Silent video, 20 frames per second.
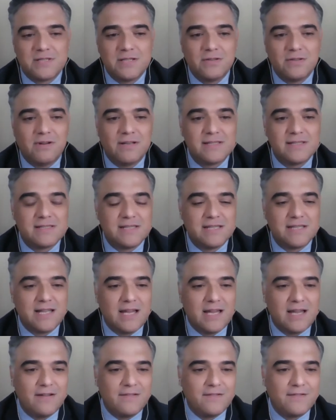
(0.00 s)
The ones that
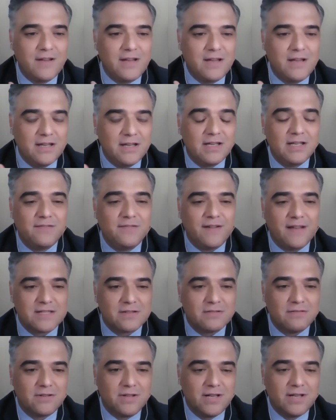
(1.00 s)
have early
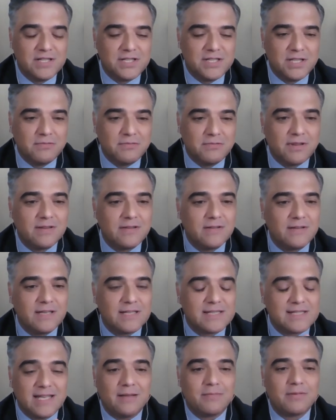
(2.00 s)
vascular aging with
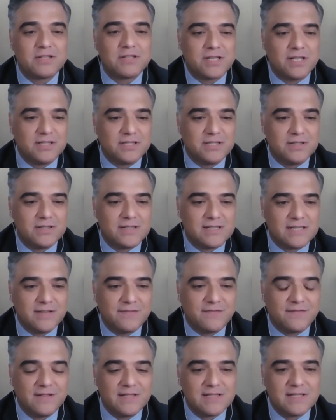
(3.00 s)
established arterial
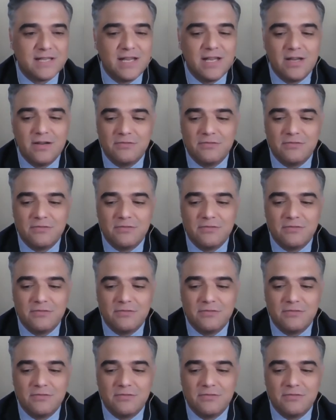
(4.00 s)
stiffness,